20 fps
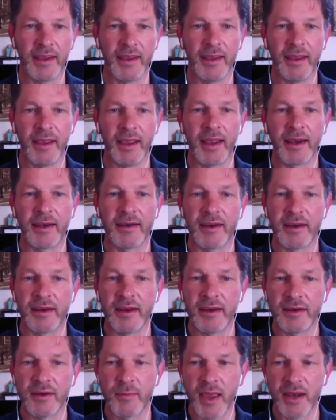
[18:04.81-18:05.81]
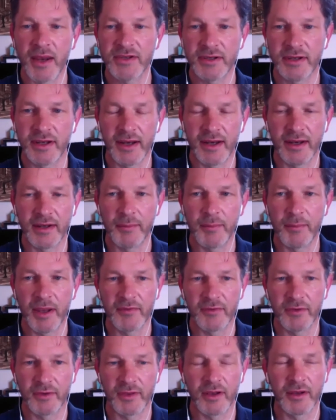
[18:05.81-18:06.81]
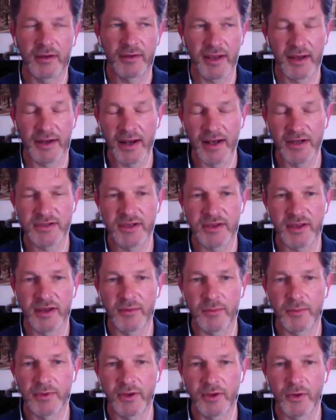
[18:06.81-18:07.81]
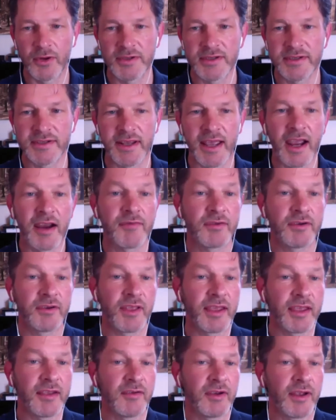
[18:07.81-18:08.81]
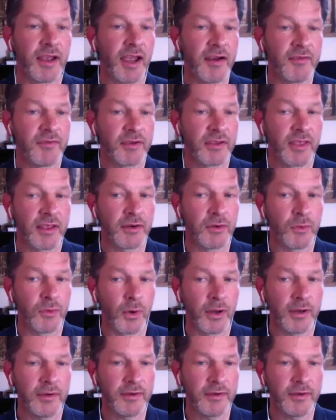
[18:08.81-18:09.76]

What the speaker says: And you mentioned that in the metaphor, the analogy there with the horses, after they do what?